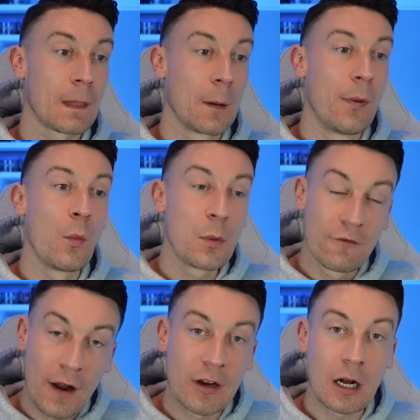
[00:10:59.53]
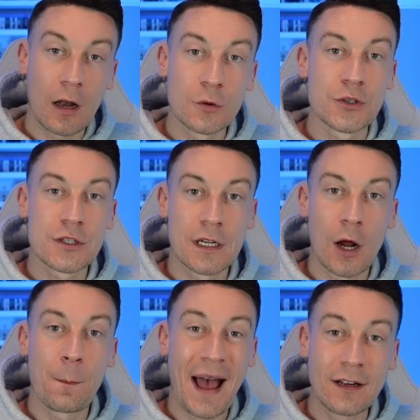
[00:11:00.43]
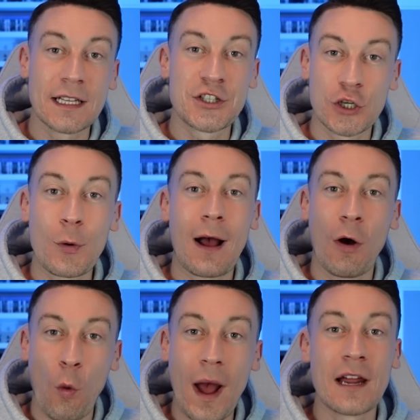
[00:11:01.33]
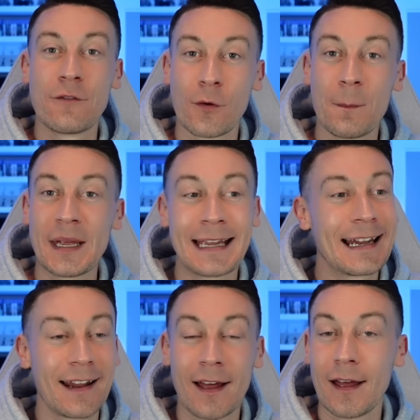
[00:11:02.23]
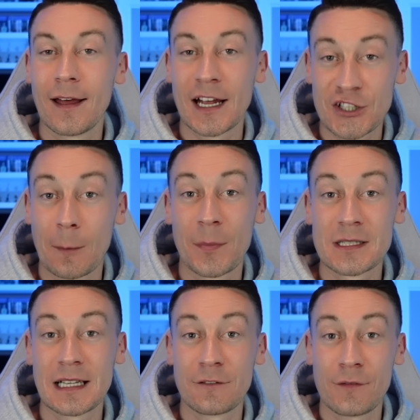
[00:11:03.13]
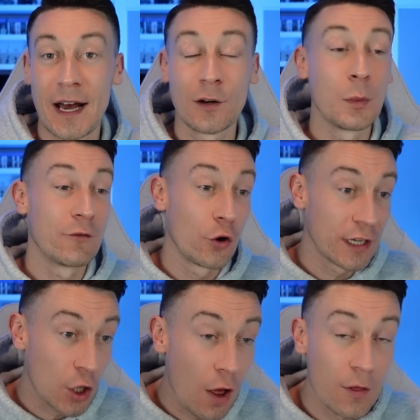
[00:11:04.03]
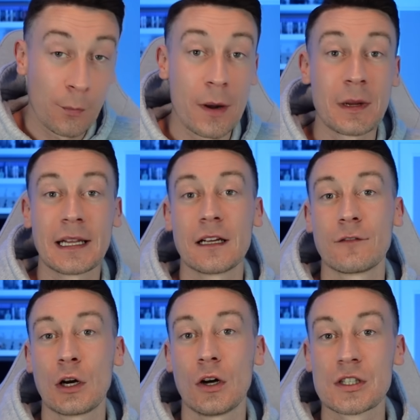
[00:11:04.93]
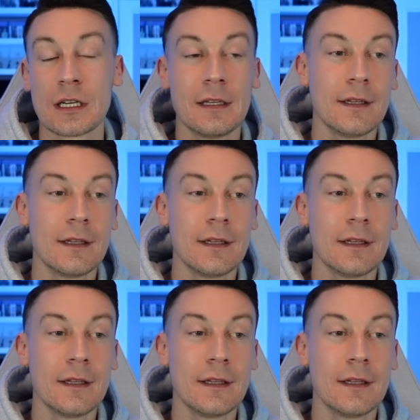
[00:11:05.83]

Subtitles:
But we were very close, you know, penalty shootout away from being in a Champions League final. We've already got the Premier League, of course.